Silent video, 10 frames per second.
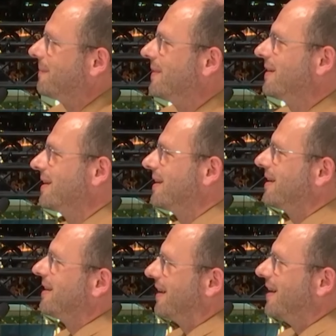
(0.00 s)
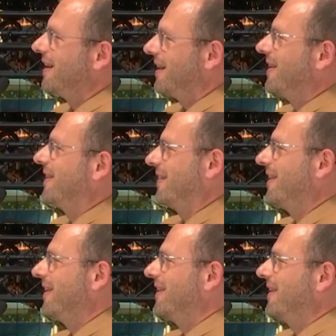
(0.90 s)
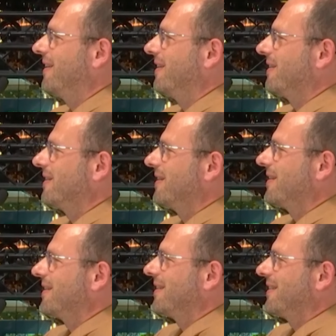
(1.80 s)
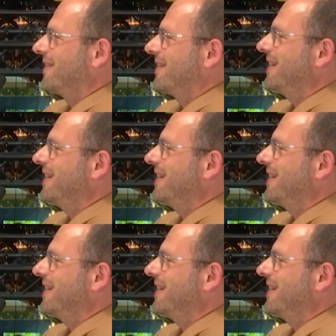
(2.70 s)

Yeah, and you don't have to learn how to code. Because I tried